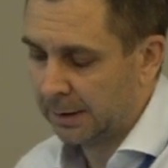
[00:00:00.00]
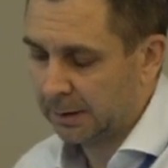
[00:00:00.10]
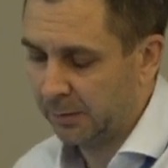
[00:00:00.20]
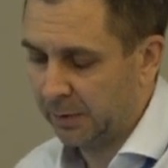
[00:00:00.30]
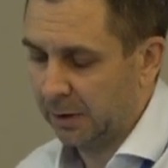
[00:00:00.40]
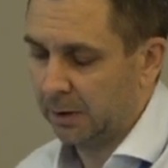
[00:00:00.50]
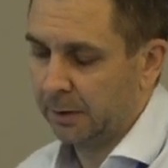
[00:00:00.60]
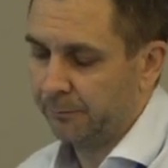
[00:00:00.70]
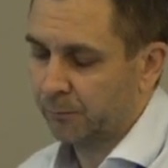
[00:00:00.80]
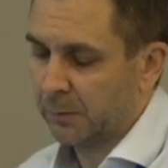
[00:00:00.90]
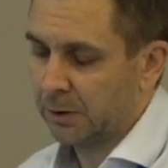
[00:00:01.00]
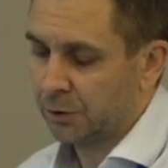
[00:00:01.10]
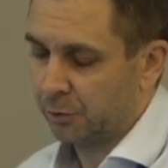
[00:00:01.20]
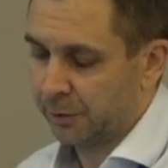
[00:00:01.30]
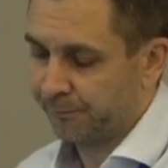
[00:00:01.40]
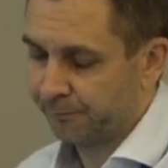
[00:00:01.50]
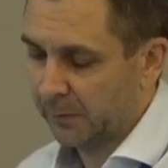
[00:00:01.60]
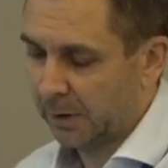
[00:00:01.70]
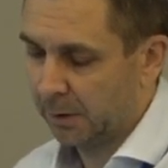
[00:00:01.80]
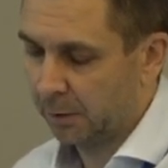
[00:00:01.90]
typically not
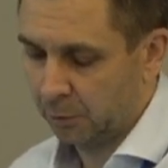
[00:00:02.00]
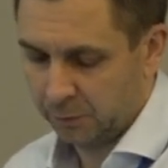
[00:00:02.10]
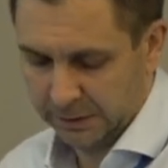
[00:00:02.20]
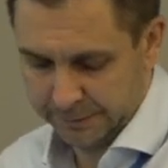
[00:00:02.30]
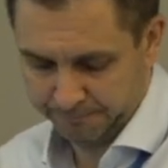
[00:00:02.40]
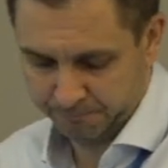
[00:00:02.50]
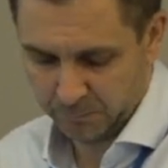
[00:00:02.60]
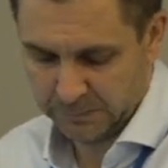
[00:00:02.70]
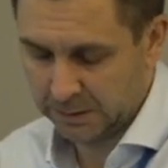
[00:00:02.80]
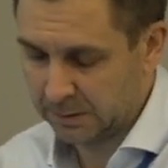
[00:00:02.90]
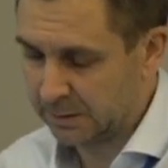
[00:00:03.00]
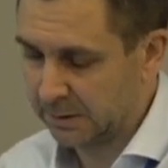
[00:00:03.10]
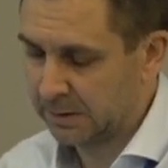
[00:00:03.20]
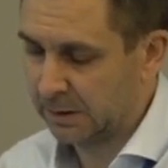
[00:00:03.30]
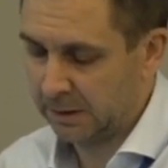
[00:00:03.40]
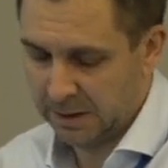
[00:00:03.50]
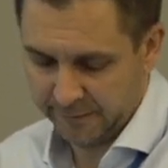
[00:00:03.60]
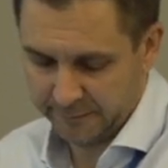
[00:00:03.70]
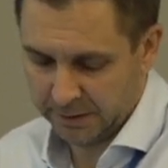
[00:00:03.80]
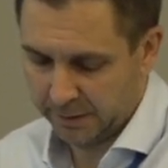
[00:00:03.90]
included in this
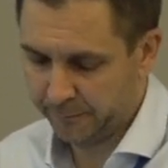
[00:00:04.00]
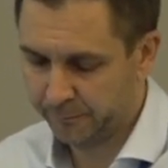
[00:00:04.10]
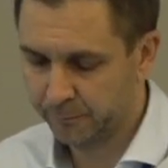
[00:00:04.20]
lifetime.